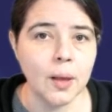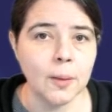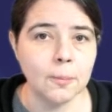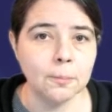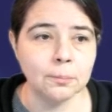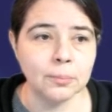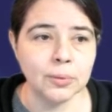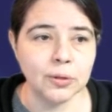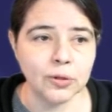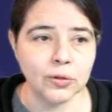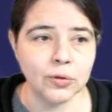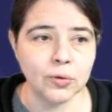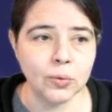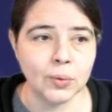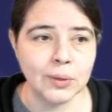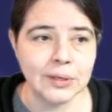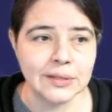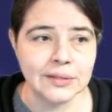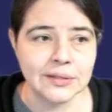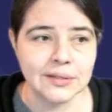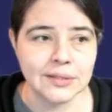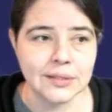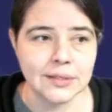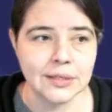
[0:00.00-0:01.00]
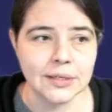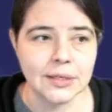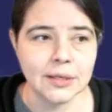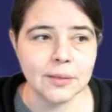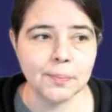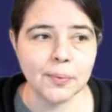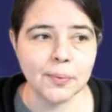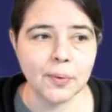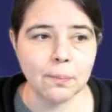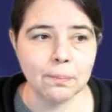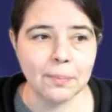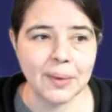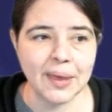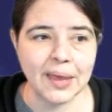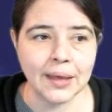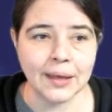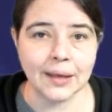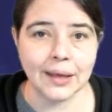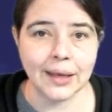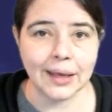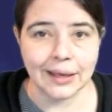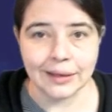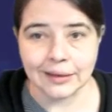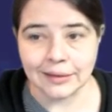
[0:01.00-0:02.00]
blue is deep,
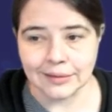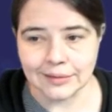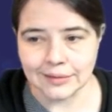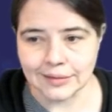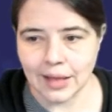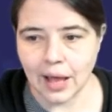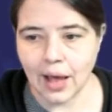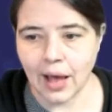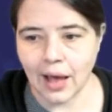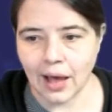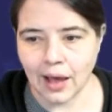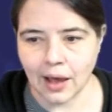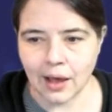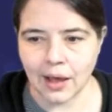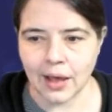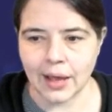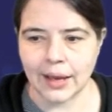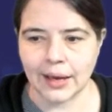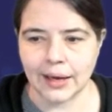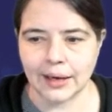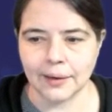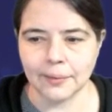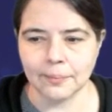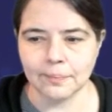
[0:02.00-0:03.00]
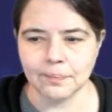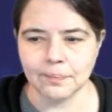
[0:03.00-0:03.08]
pink is high.